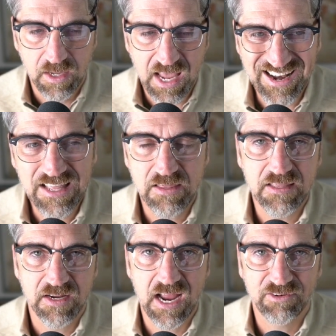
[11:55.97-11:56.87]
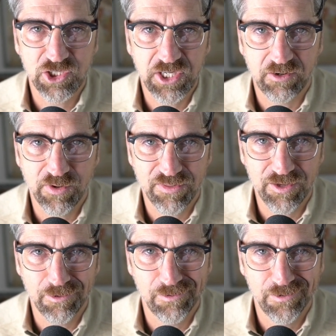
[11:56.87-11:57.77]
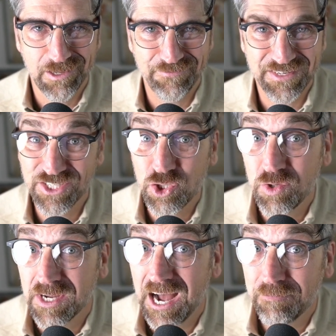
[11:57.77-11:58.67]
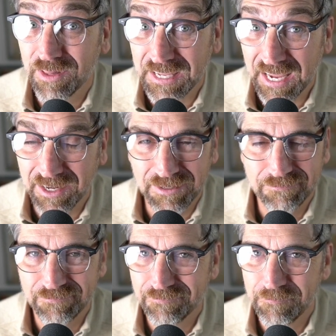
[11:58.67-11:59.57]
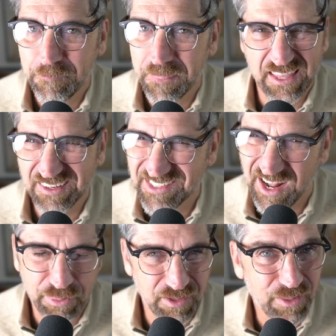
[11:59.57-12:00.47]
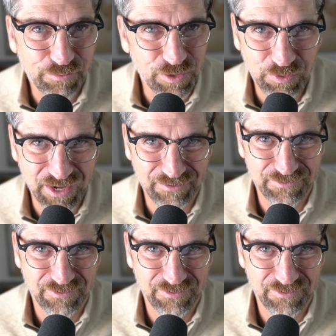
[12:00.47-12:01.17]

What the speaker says: Anything that I ever share with you, if it's too complicated, it's not thought through enough.